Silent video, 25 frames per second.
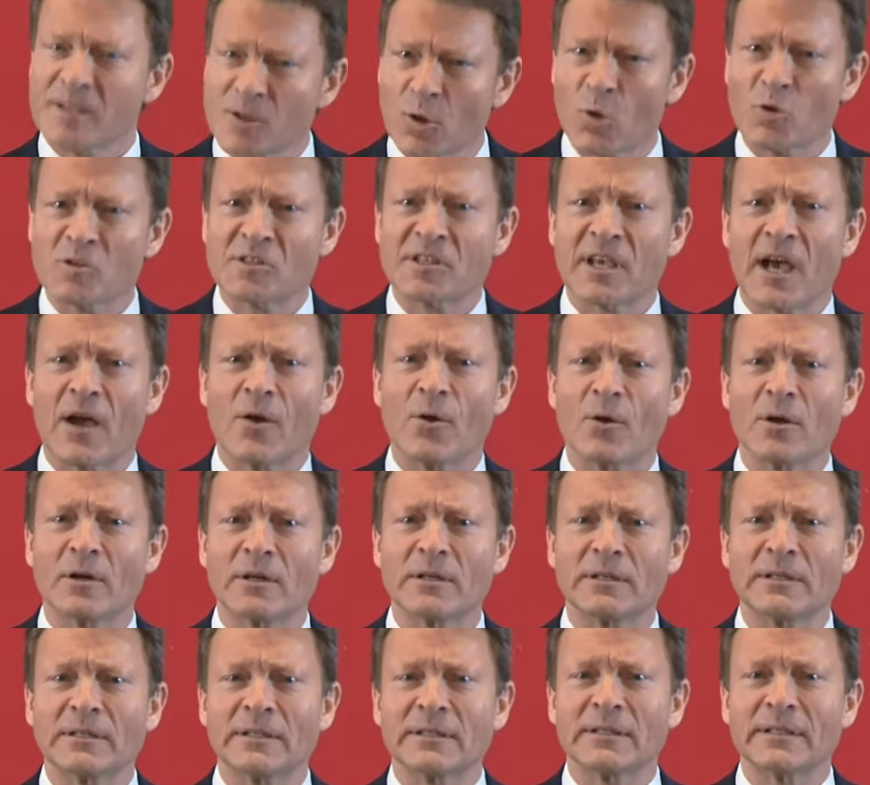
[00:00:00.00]
He's also,
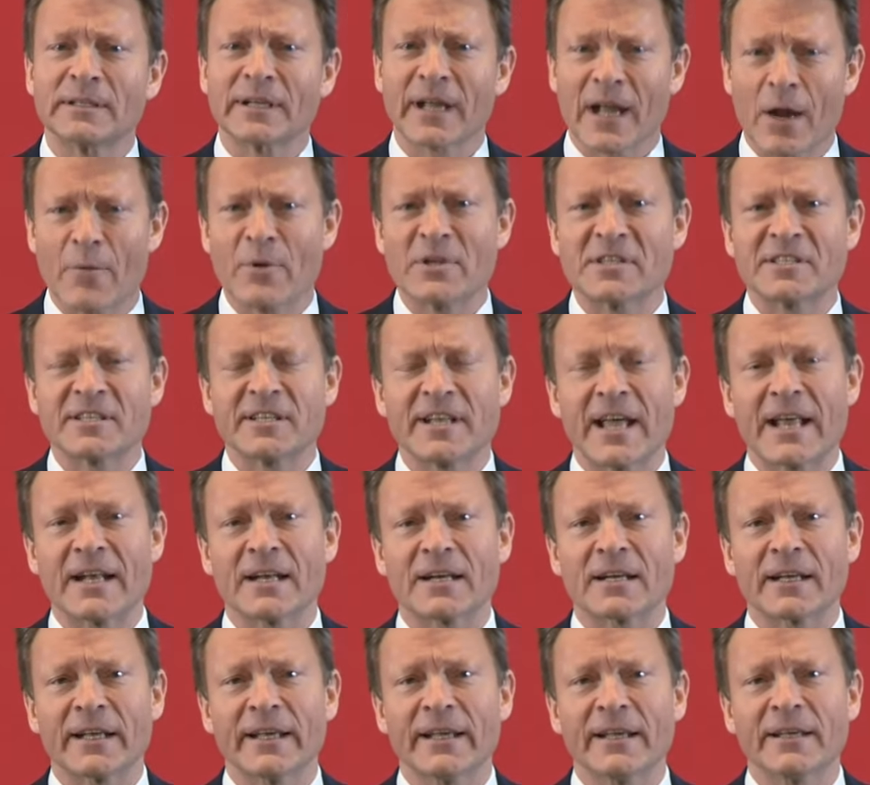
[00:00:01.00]

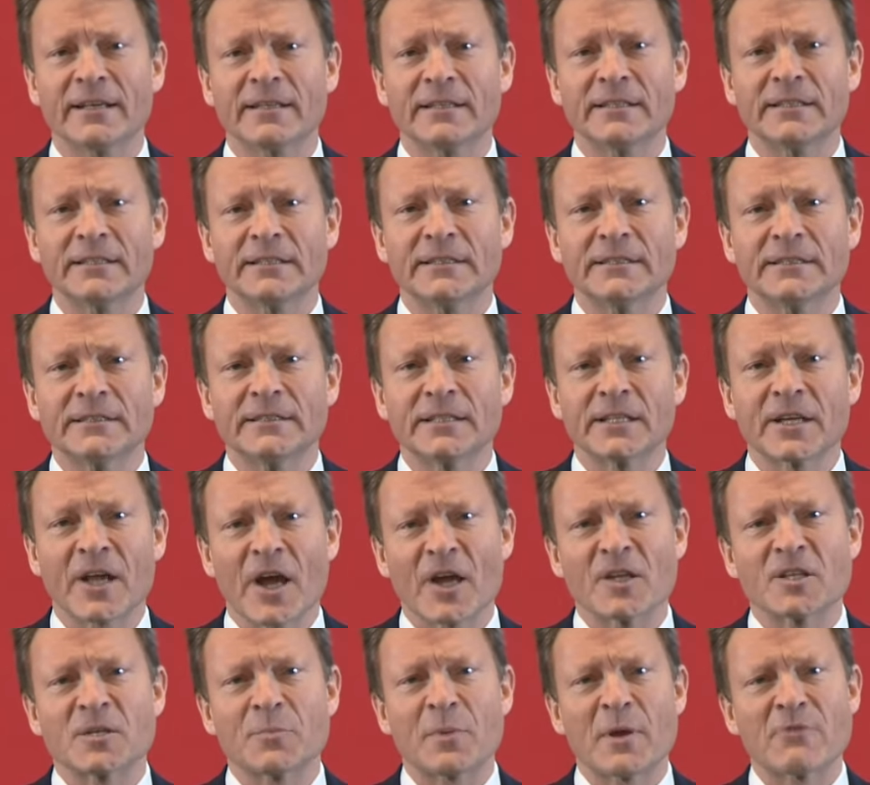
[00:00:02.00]
coincidentally,
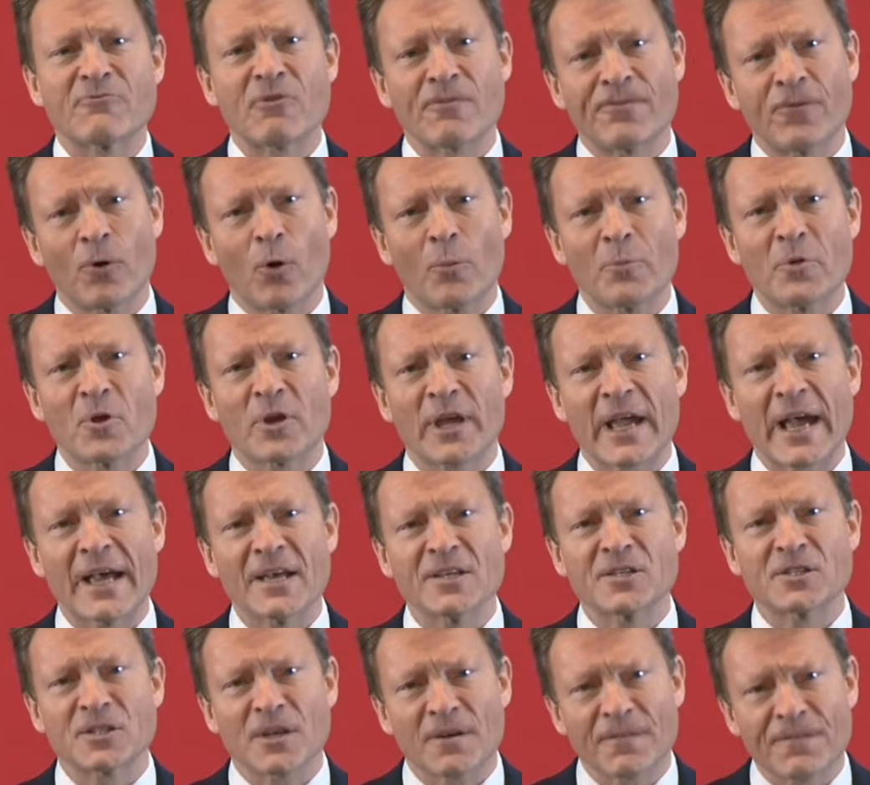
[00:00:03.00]
going to be Reform
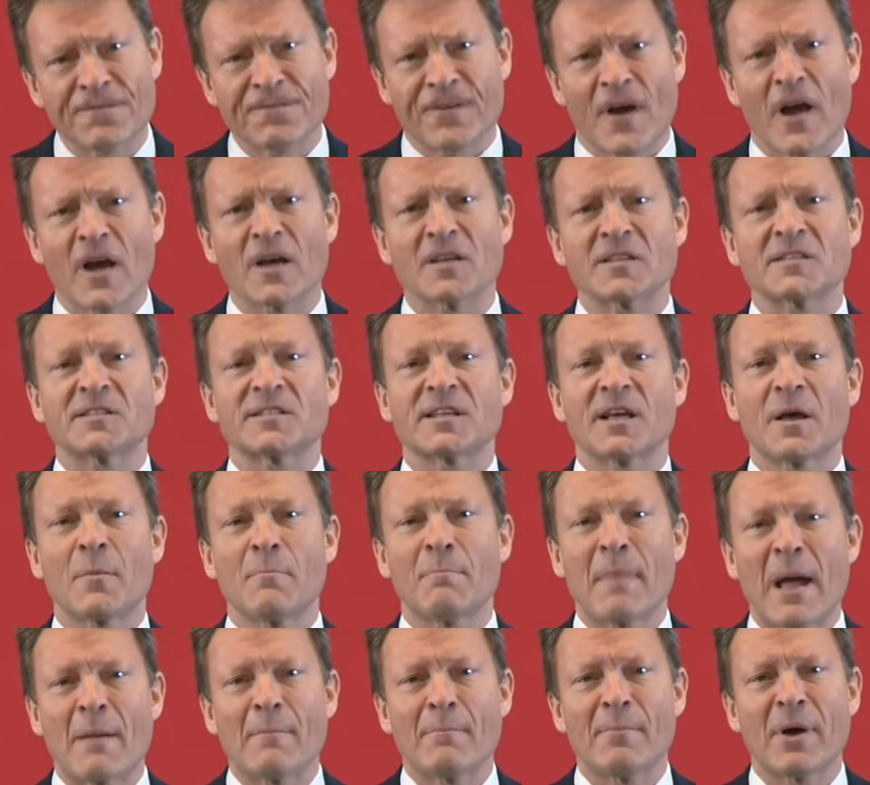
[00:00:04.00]
UK's
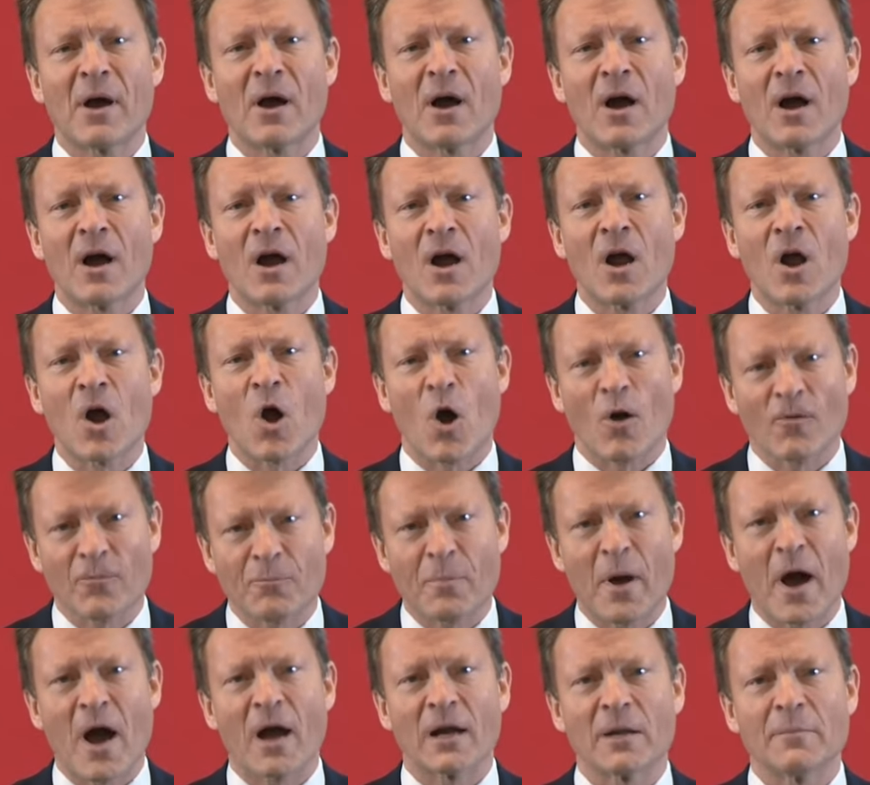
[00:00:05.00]
first Member
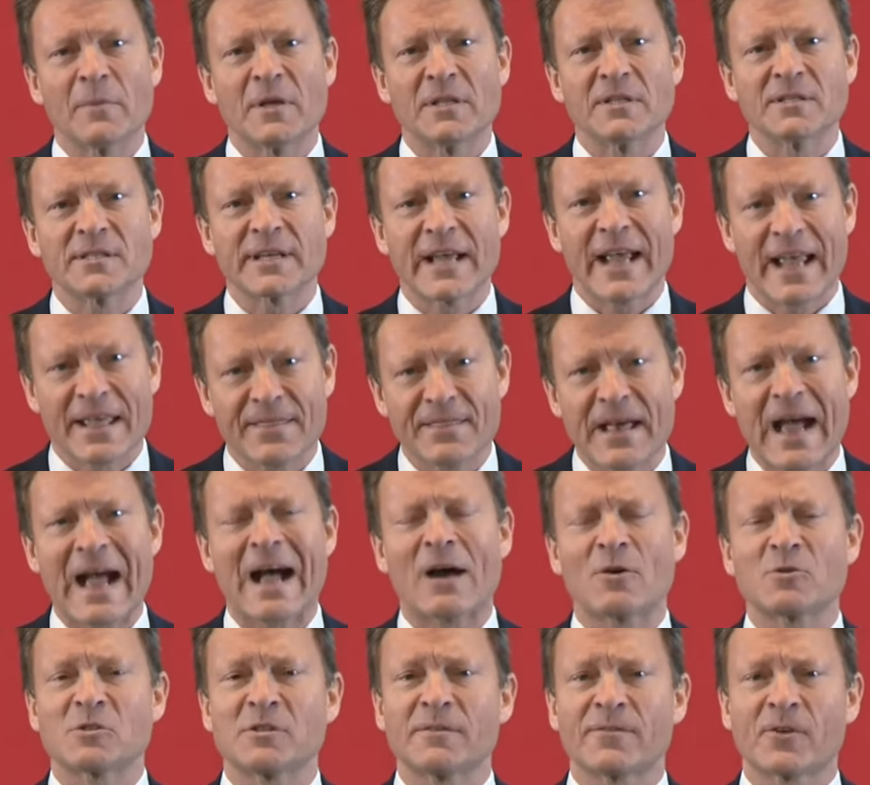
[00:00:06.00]
of Parliament in the
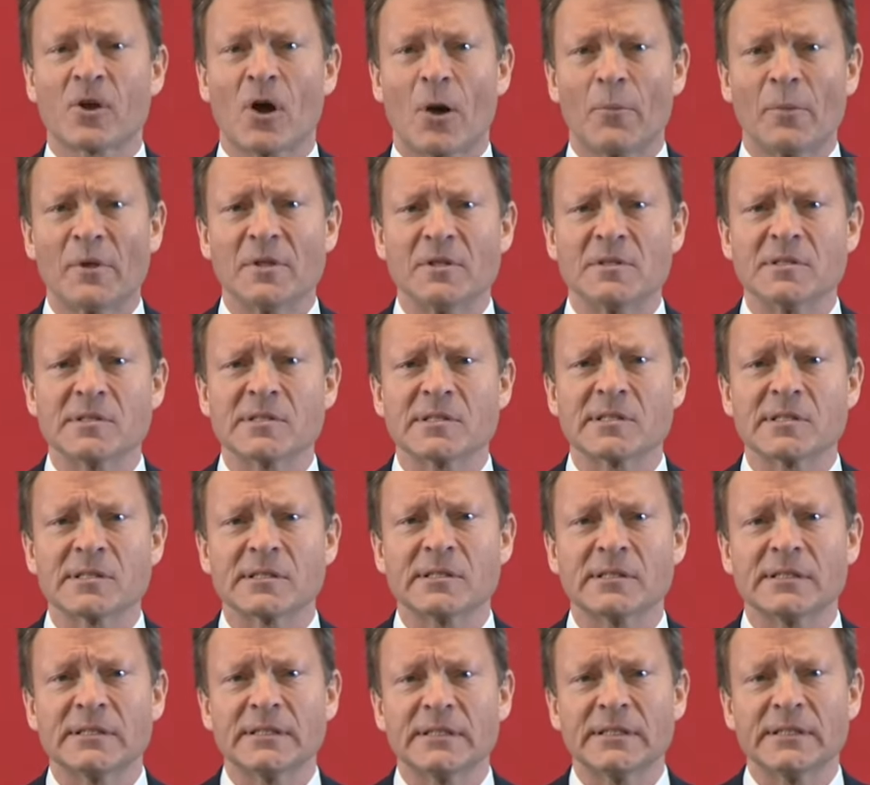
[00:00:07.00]
House of Commons.